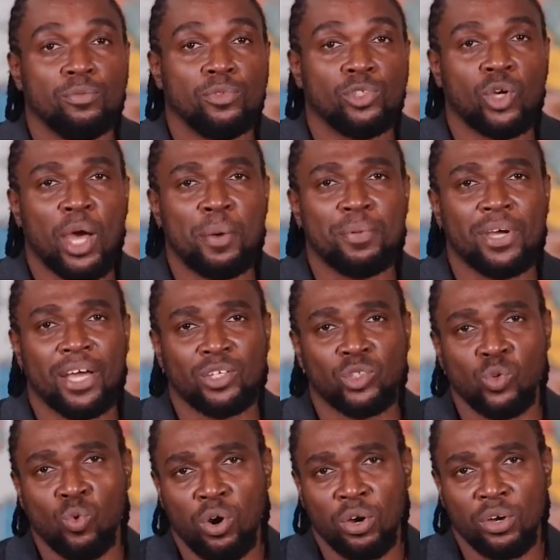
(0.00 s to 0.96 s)
So I began
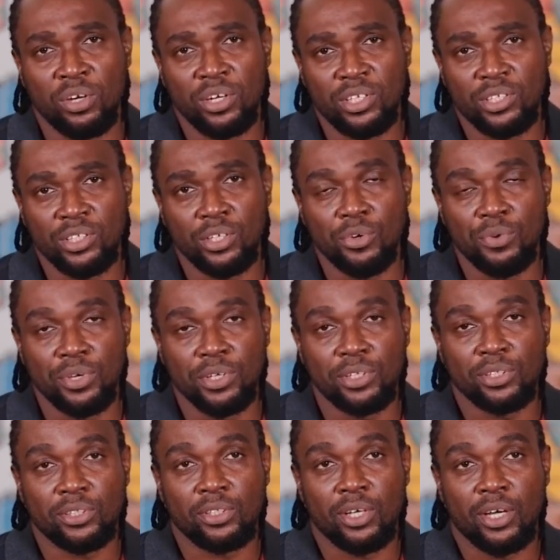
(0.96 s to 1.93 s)
to work on this
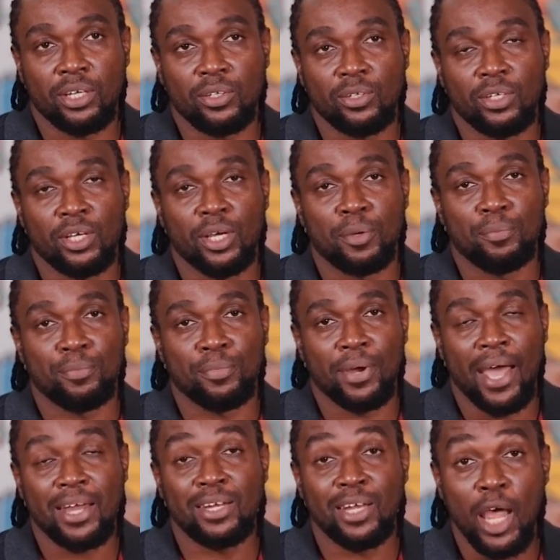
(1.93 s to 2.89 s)
series that
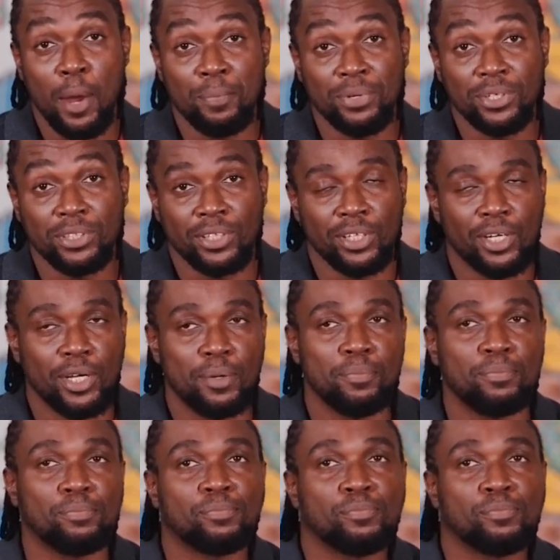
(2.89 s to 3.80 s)
had libraries in them,